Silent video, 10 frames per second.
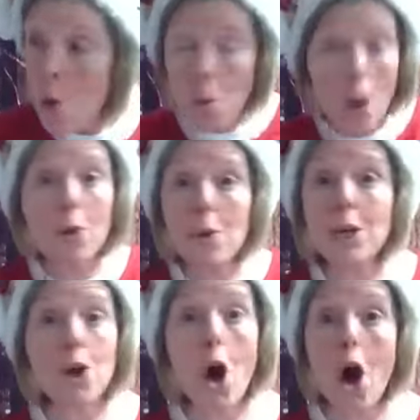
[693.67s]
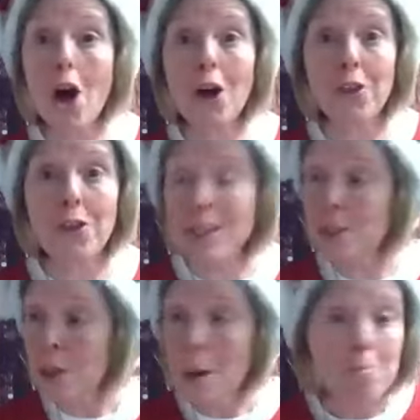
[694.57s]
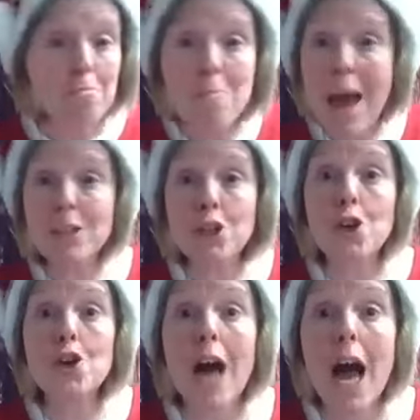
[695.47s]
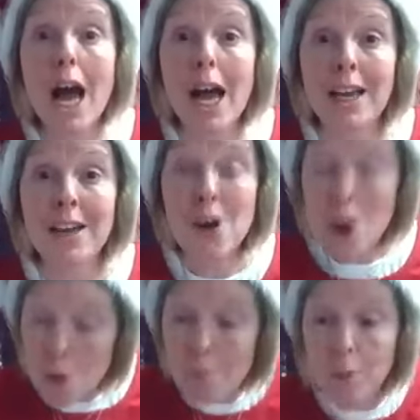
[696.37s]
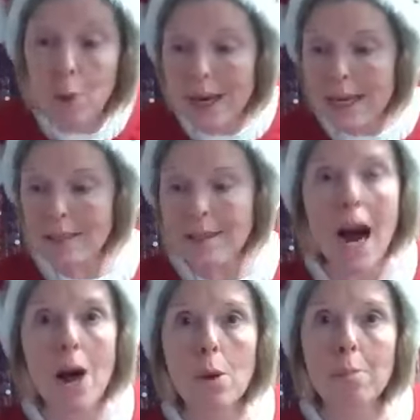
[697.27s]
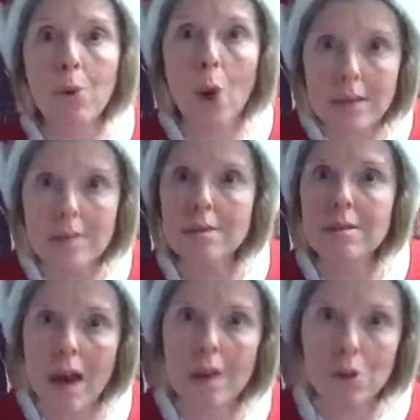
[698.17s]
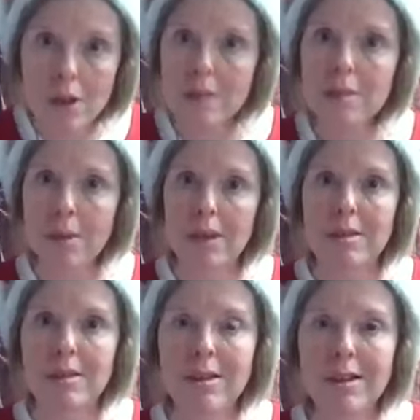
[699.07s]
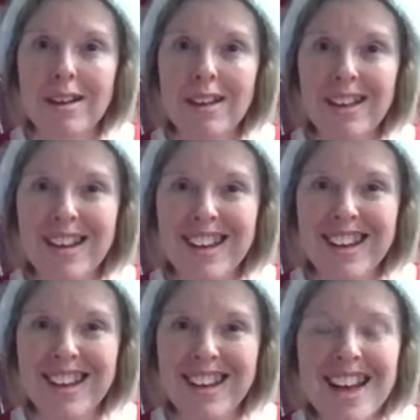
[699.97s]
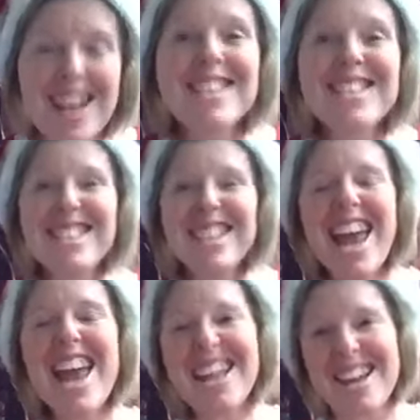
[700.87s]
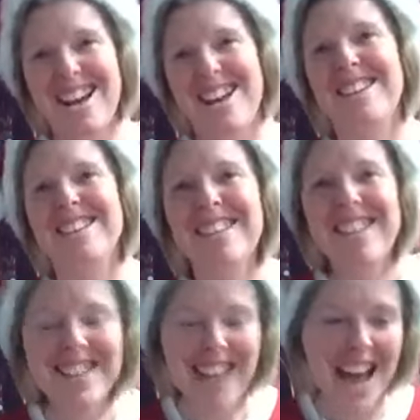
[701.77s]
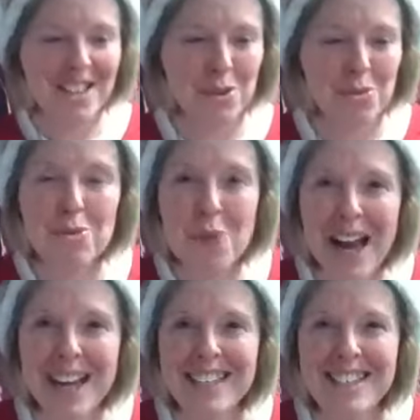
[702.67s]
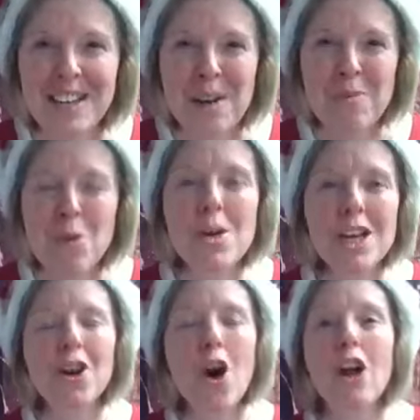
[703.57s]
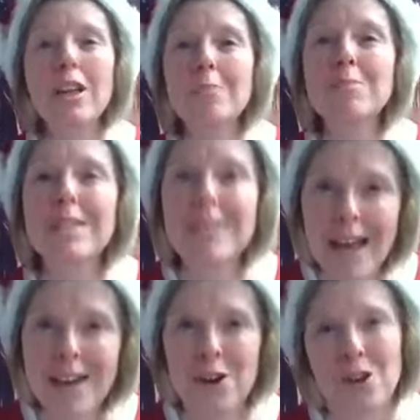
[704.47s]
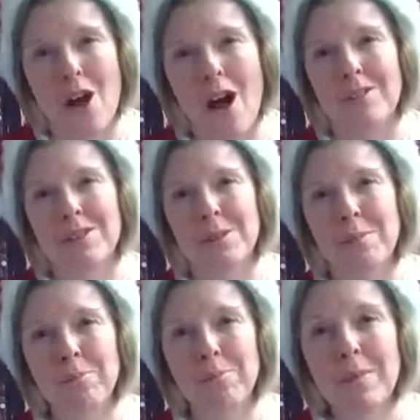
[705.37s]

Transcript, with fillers: What do we call this magical guy who brings our presents on Christmas? Santa! That's right. We call him Santa Claus.